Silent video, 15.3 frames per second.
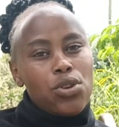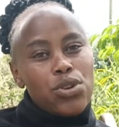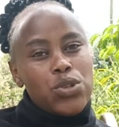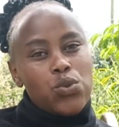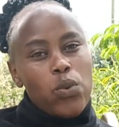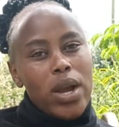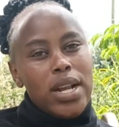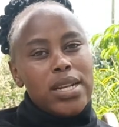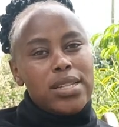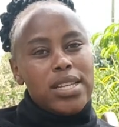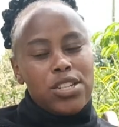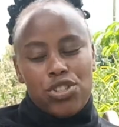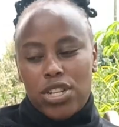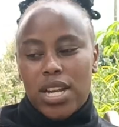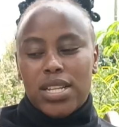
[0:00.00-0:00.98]
taught while
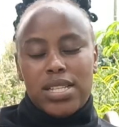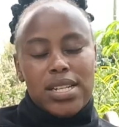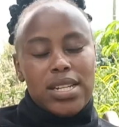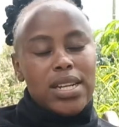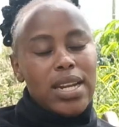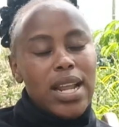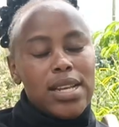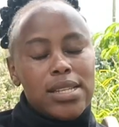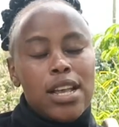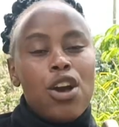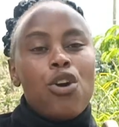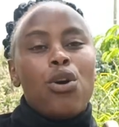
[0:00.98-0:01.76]
the teacher is in class?